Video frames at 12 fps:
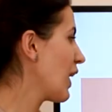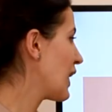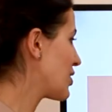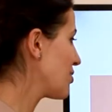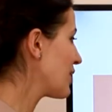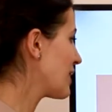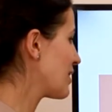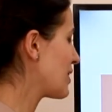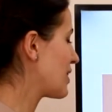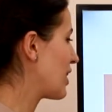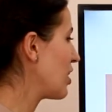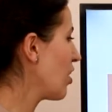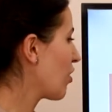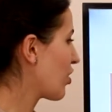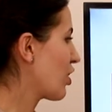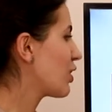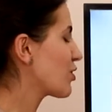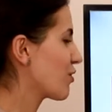As you can see,
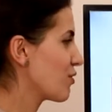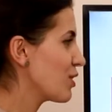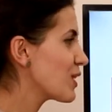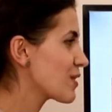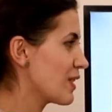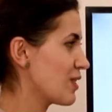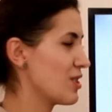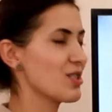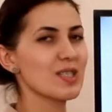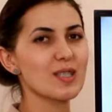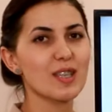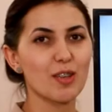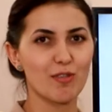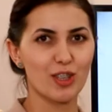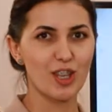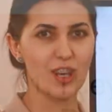there are 3 sentences given